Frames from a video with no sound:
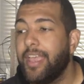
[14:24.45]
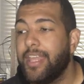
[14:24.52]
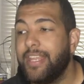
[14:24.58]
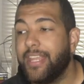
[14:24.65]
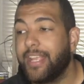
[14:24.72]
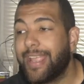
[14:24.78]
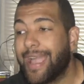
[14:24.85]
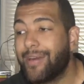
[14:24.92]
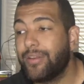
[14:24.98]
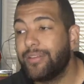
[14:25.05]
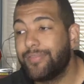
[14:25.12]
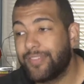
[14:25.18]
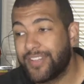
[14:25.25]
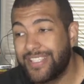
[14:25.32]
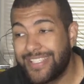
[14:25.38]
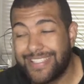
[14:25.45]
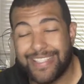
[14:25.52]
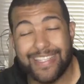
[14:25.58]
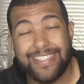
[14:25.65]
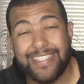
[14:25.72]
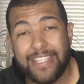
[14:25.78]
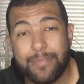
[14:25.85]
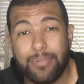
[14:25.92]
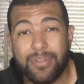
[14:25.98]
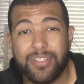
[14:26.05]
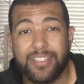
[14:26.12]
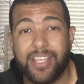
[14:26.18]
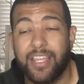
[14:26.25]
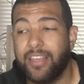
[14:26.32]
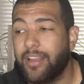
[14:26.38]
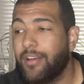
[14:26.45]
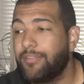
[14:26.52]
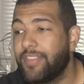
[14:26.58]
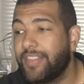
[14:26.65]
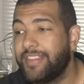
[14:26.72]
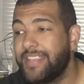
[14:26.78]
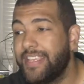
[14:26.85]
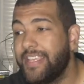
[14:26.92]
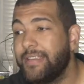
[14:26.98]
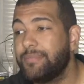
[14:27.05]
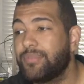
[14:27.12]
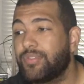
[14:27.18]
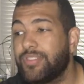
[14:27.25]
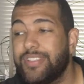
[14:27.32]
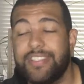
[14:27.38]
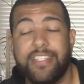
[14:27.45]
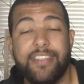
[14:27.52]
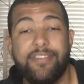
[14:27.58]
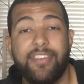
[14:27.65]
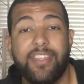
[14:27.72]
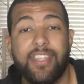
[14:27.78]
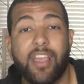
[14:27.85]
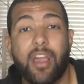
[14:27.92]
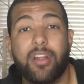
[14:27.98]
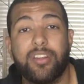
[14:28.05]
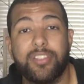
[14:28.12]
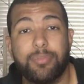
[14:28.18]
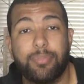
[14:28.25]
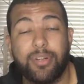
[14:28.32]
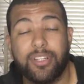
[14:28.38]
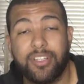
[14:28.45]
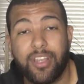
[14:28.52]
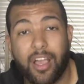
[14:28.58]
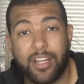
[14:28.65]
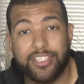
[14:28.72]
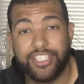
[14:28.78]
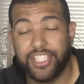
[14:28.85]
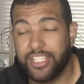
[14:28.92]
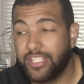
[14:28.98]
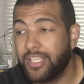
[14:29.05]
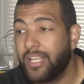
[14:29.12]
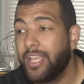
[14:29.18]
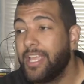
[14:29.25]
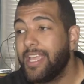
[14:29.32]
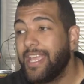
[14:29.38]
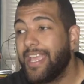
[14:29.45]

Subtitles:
and he accounted for 60% of the team's receiving yards production